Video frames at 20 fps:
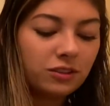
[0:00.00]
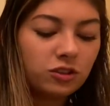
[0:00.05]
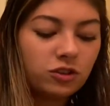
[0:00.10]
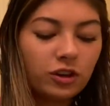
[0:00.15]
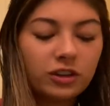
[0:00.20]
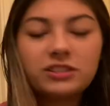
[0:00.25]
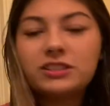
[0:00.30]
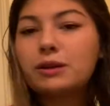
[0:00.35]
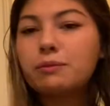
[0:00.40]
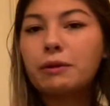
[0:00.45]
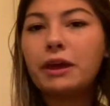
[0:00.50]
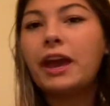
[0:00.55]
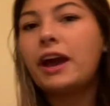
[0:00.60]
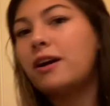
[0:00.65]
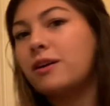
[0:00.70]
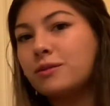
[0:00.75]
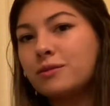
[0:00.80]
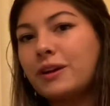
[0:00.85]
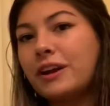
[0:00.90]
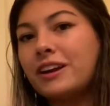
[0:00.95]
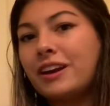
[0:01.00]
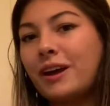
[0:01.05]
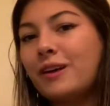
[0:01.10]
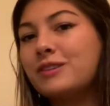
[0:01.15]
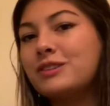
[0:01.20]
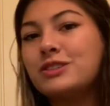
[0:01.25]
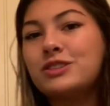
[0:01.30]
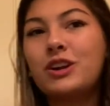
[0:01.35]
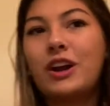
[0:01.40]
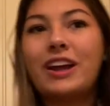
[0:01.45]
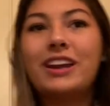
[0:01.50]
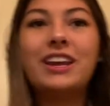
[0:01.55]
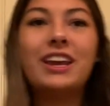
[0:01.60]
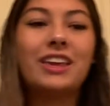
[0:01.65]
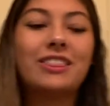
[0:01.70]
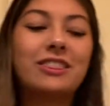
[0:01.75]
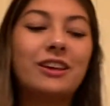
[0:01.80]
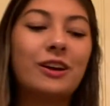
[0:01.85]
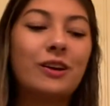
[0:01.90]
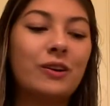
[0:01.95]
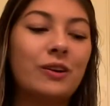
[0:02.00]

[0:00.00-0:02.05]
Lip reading: stressing me out right now, is trying to get there